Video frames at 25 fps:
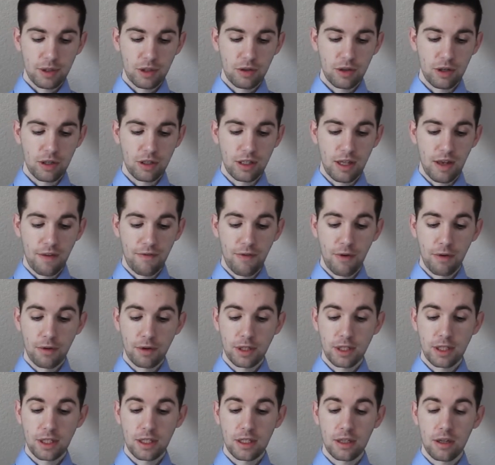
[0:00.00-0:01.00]
trust that
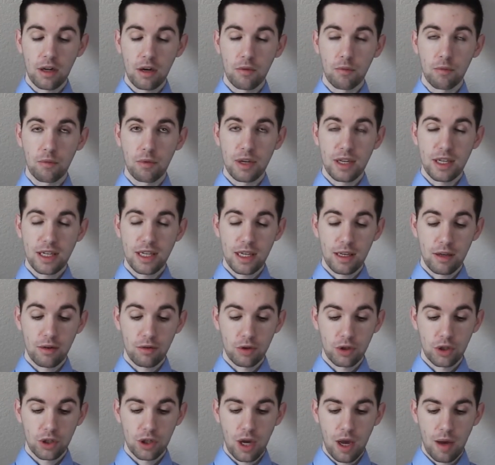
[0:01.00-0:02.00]
focuses on retail
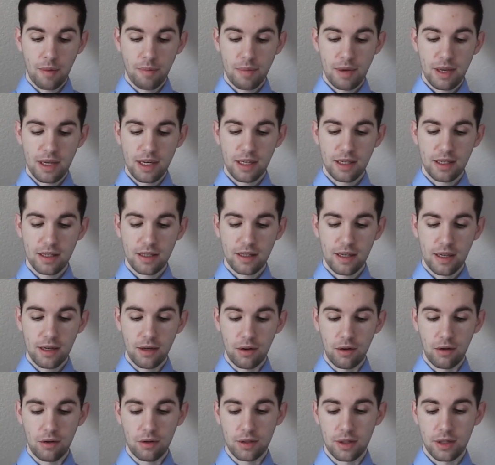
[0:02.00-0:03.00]
shopping
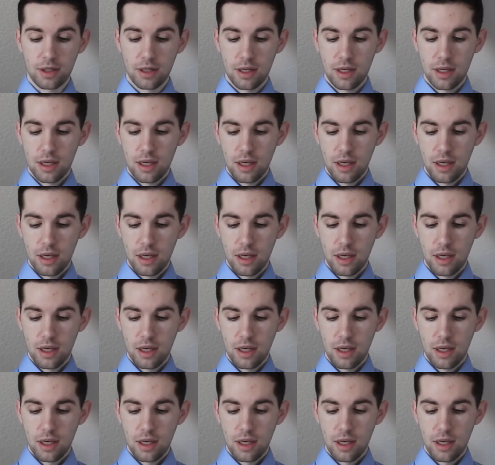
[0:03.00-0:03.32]
centers.